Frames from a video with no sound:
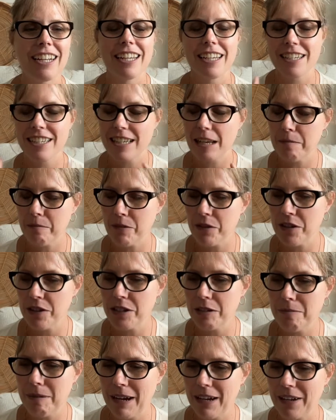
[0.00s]
except for the
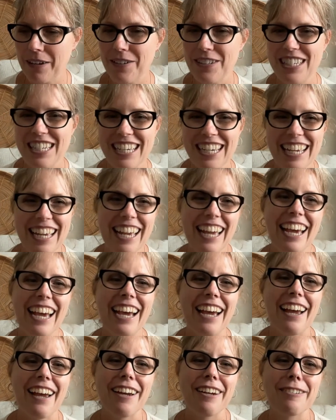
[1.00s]
tomatoes.
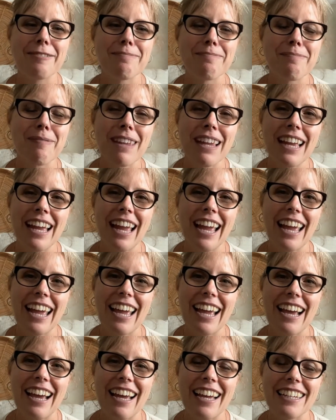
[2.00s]

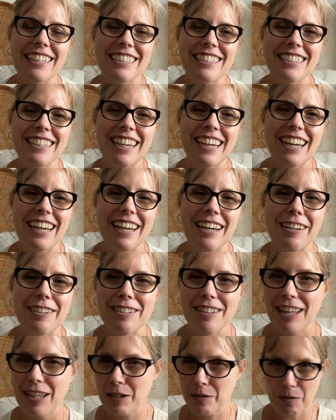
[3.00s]
And
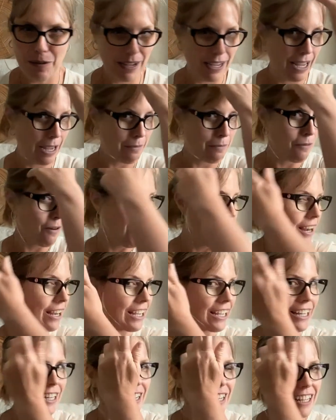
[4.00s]
that's why I'm
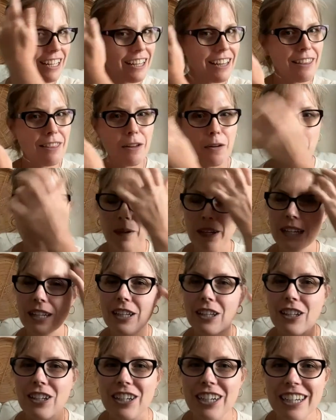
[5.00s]
rocking the wind
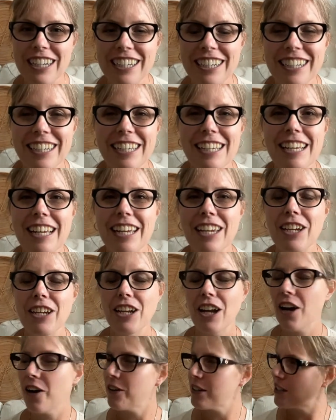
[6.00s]
look. You
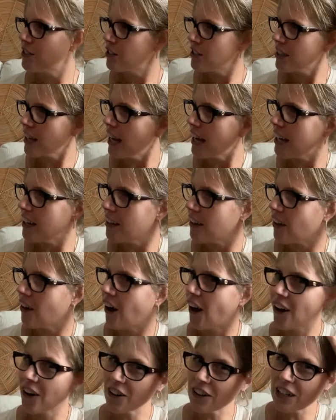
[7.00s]
know, it's just kind of the
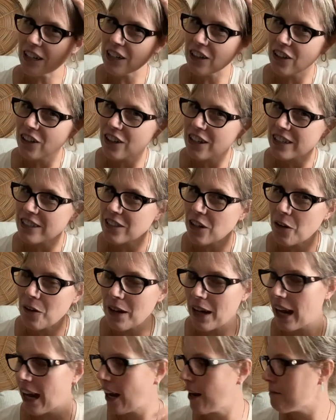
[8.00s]
gardening look. Don't
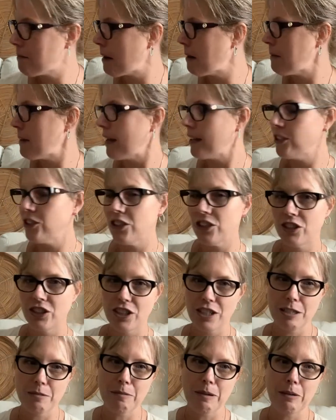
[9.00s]
care. Maybe I should
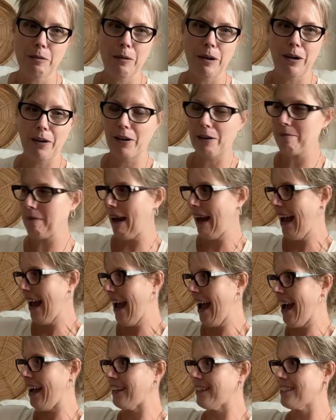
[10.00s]
just be wearing my
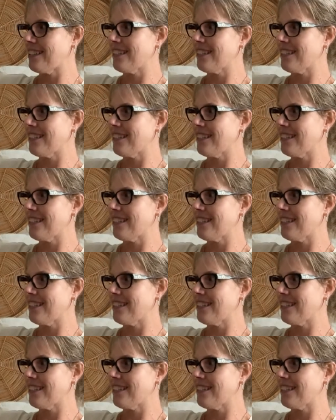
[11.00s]
hat